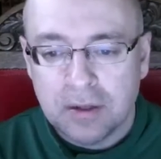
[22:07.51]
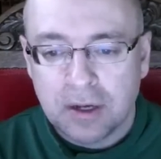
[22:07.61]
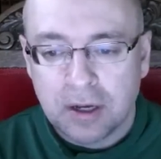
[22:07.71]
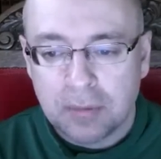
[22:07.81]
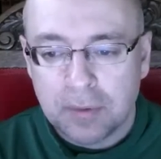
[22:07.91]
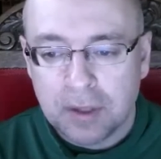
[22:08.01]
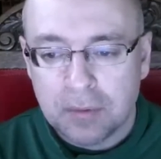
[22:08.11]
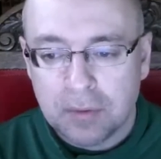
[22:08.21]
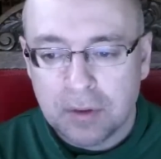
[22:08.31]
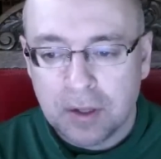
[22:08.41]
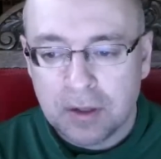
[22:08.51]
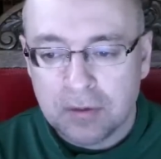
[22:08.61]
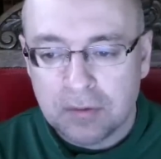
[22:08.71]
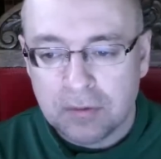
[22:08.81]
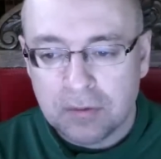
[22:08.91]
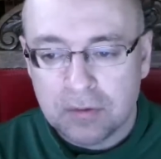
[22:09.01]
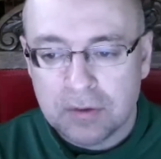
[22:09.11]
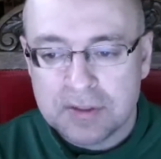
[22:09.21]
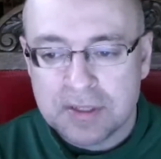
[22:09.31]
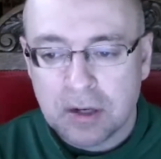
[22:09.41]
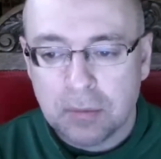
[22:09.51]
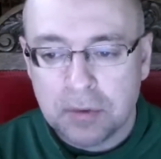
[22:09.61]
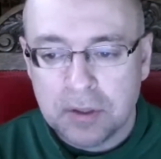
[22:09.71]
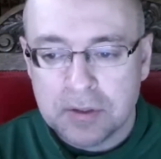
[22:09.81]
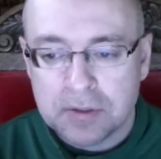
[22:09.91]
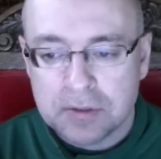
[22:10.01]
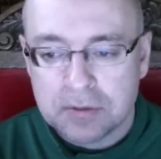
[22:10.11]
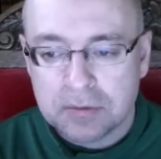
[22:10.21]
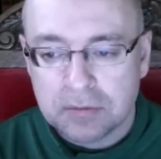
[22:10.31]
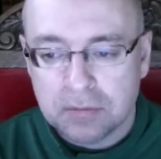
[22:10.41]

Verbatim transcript: um, and and set up these